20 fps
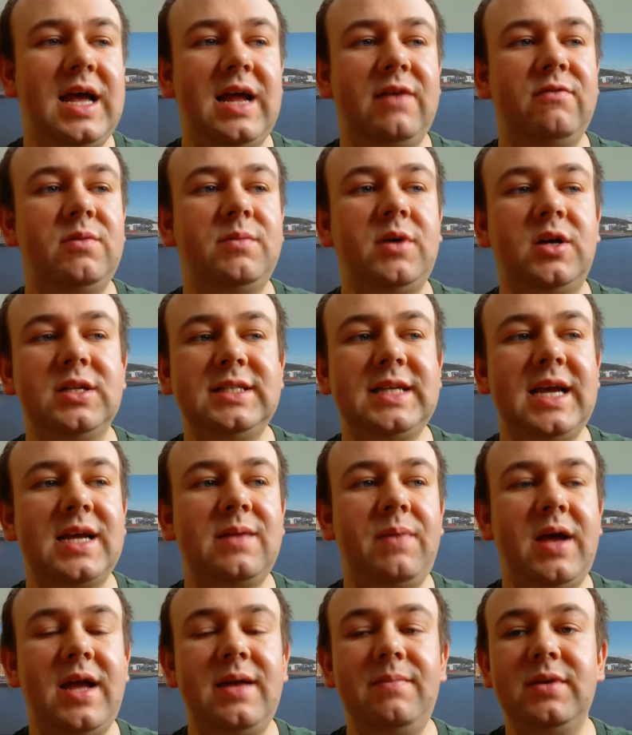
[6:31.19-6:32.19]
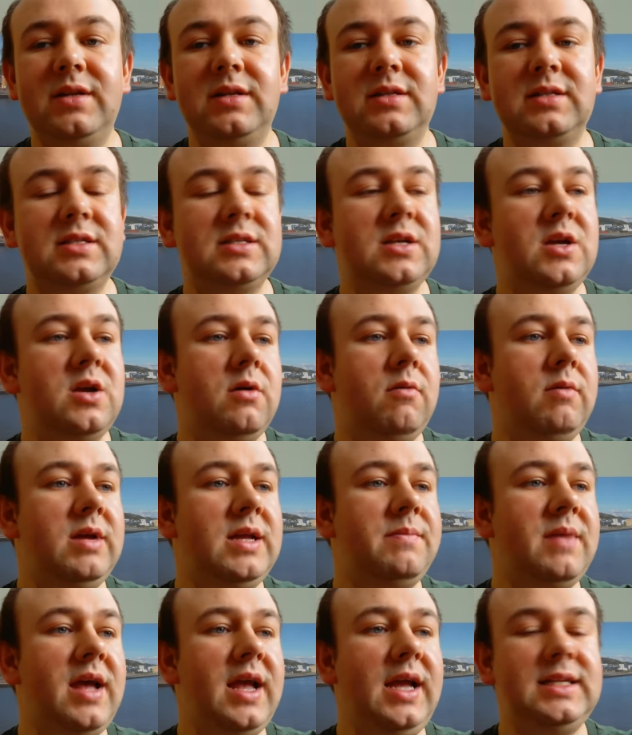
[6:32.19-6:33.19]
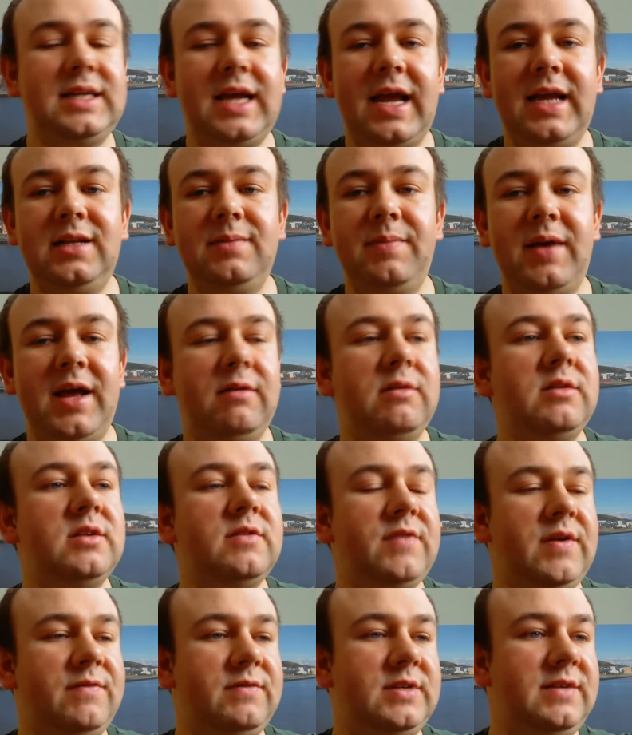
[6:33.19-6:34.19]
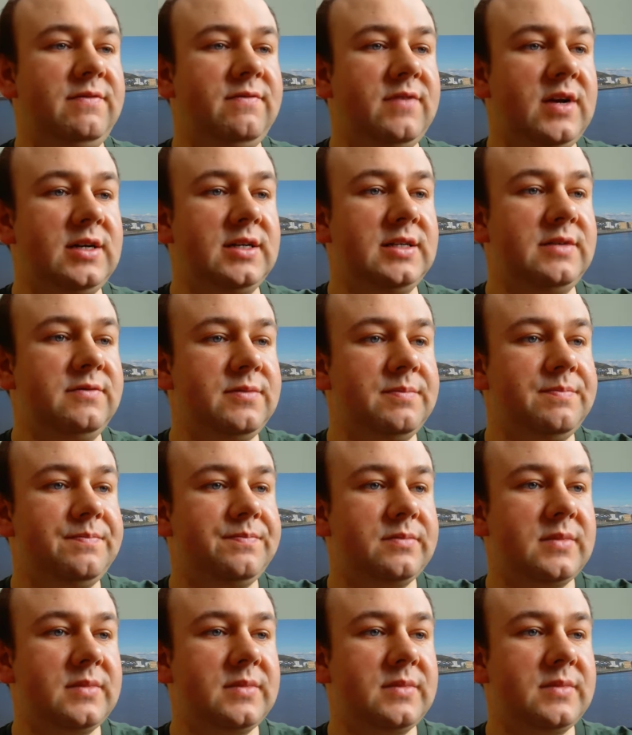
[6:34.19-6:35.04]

and from our S E G payments we made eight pounds fifty-five.